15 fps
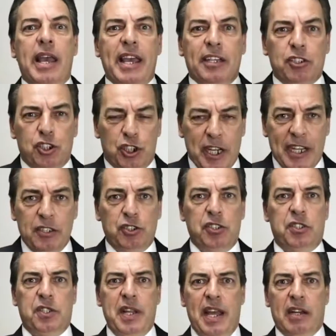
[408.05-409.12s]
It
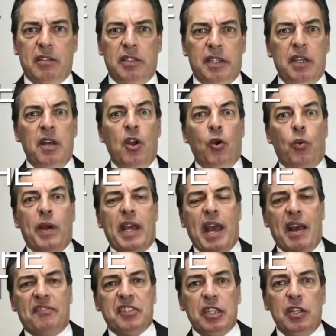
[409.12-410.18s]
changes daily. We
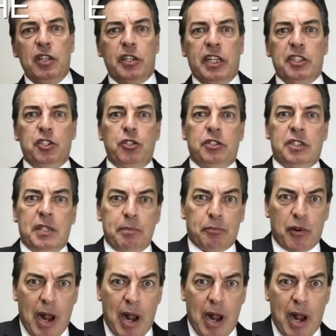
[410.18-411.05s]
have to look at your t-